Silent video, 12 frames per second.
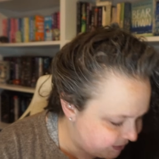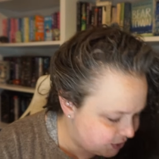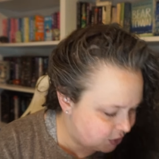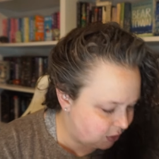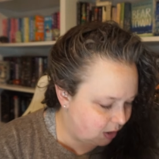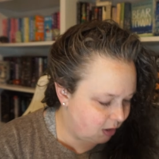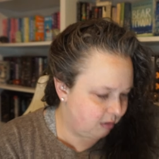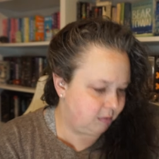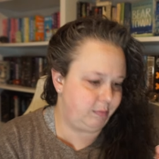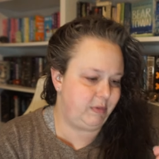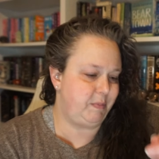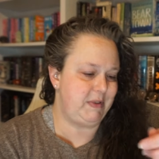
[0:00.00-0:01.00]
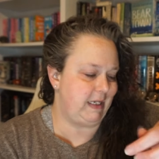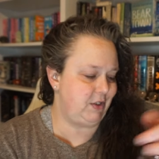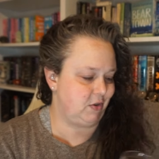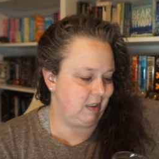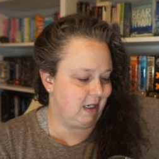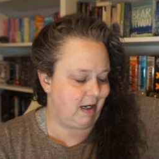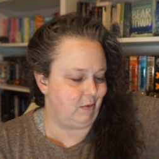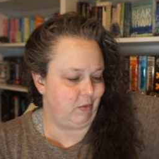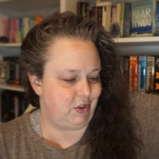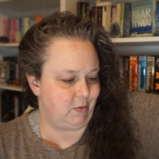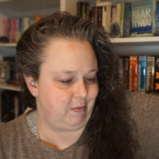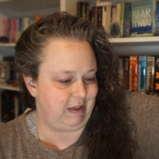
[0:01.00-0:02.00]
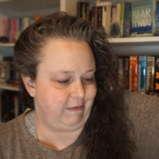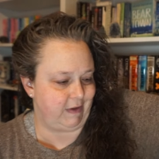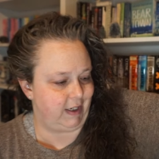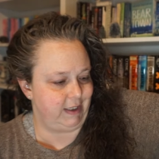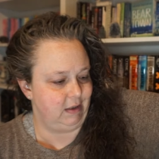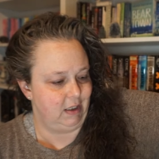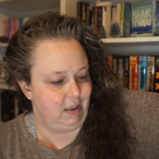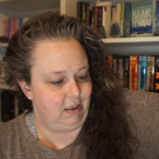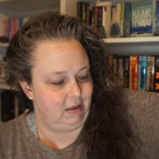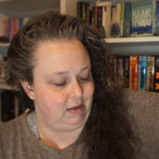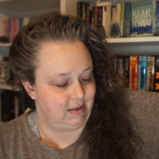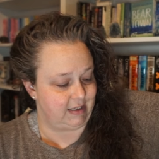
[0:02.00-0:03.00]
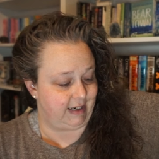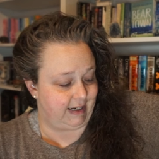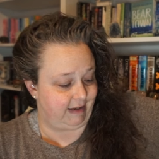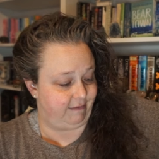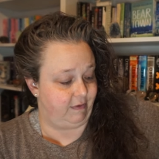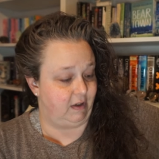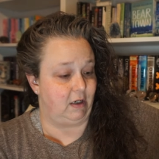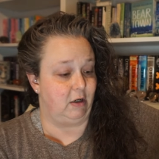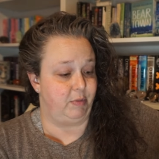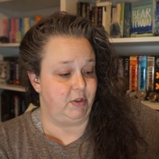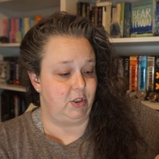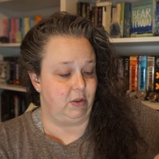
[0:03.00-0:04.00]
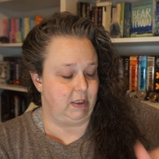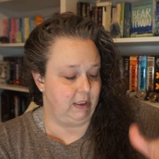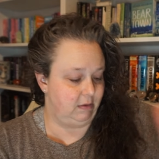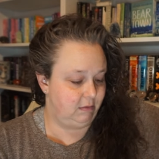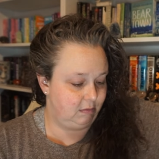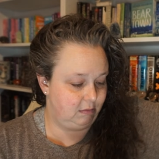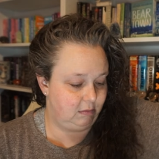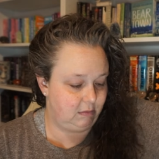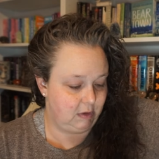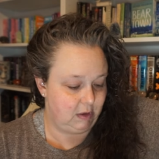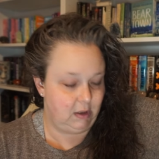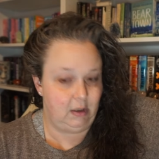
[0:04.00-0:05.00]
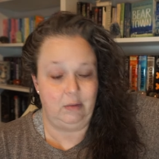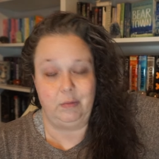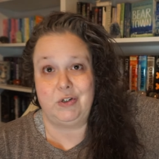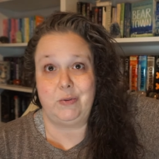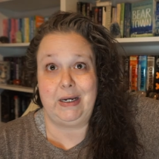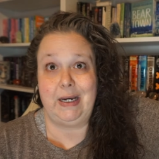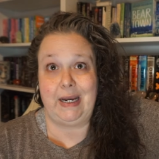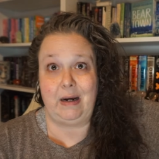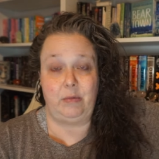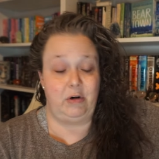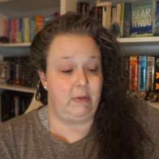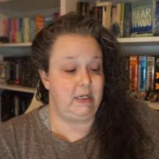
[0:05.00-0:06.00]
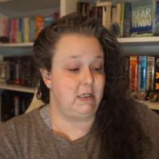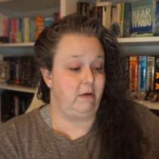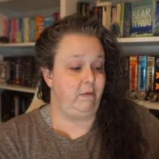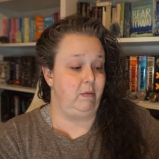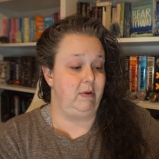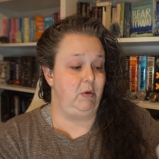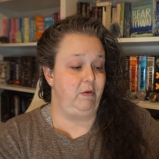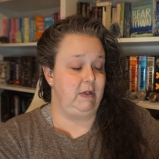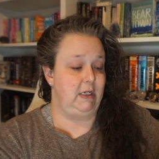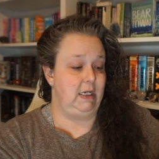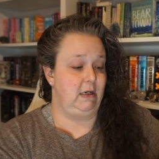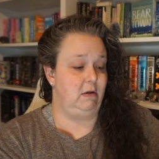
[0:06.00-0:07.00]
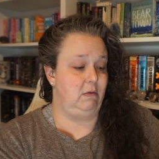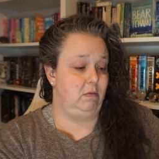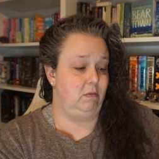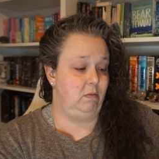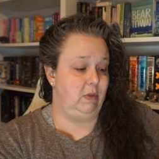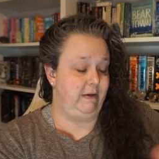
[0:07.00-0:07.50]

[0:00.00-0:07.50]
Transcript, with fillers: straw, but potentially not, which would be fine because I have a copajillion. Between Amber and myself when we moved in here, we